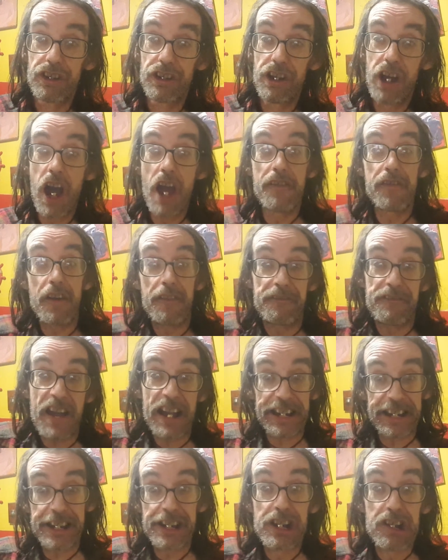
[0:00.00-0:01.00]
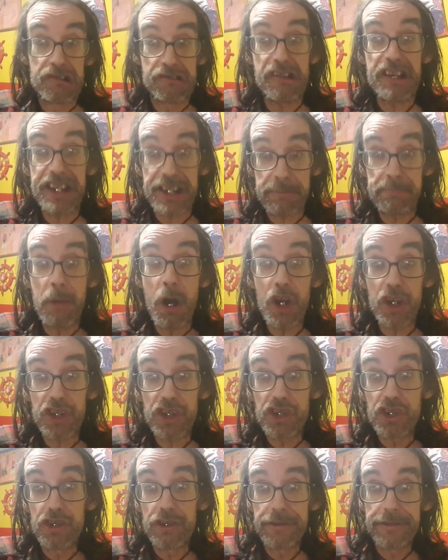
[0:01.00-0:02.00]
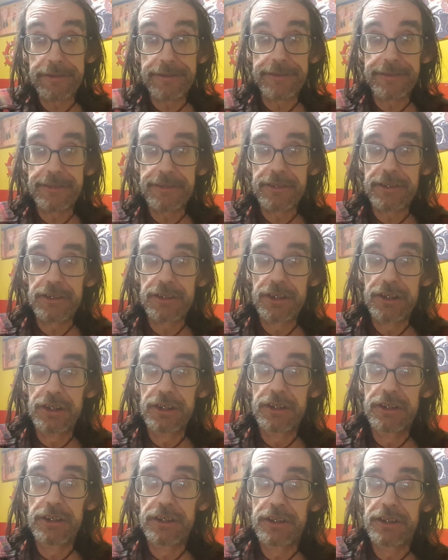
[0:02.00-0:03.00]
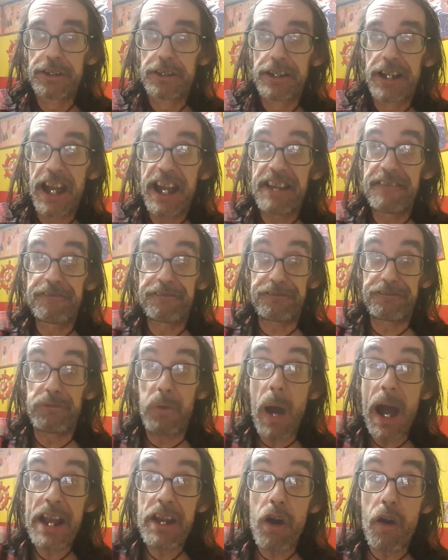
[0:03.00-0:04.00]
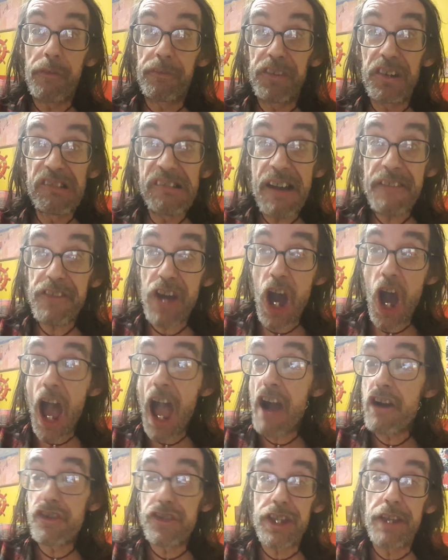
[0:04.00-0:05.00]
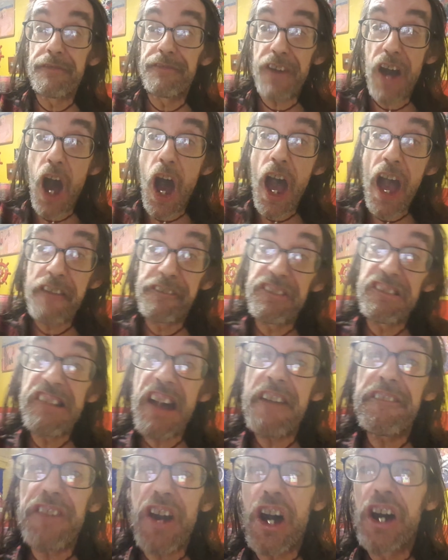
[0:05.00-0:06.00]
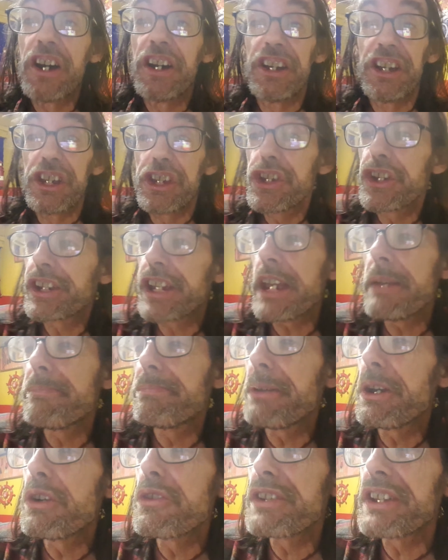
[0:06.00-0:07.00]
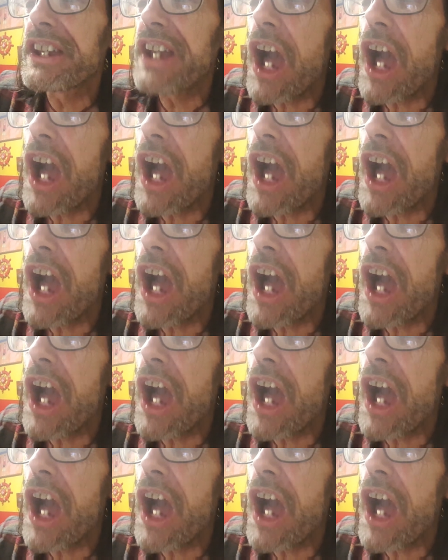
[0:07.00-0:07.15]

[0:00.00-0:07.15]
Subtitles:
over fucking Christmas. And why not forever? House them for forever. You keep building